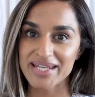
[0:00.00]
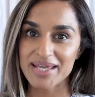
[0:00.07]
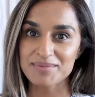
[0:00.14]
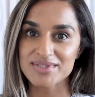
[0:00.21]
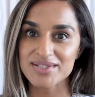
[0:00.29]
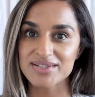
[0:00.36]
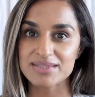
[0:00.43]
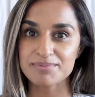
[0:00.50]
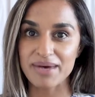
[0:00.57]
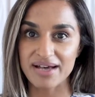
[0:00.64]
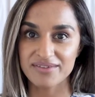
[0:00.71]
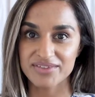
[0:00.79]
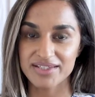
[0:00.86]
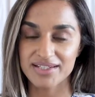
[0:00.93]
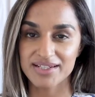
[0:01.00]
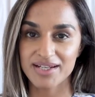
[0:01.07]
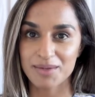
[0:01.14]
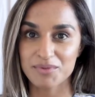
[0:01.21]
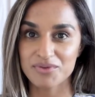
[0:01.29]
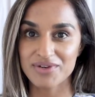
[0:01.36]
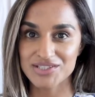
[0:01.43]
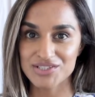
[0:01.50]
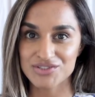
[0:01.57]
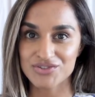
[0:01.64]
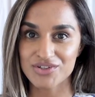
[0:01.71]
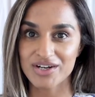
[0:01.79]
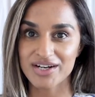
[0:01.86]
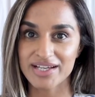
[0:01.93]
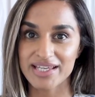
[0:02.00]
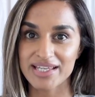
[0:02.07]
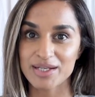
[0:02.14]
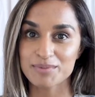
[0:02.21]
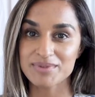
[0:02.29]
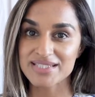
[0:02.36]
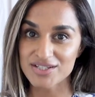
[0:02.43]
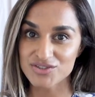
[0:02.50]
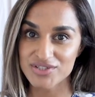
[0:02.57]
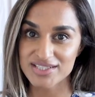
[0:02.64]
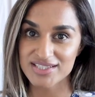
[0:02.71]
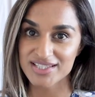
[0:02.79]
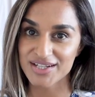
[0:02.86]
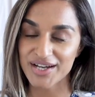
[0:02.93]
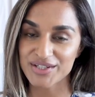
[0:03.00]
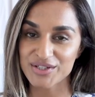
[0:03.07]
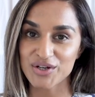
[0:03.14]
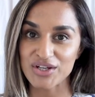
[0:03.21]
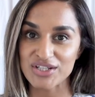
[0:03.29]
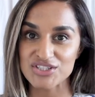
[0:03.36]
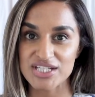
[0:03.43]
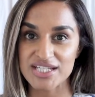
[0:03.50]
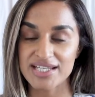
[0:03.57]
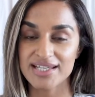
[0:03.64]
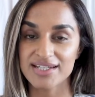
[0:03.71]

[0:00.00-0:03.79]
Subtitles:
name's Dr. Pavan and I'm a registrar in obstetrics and gynaecology,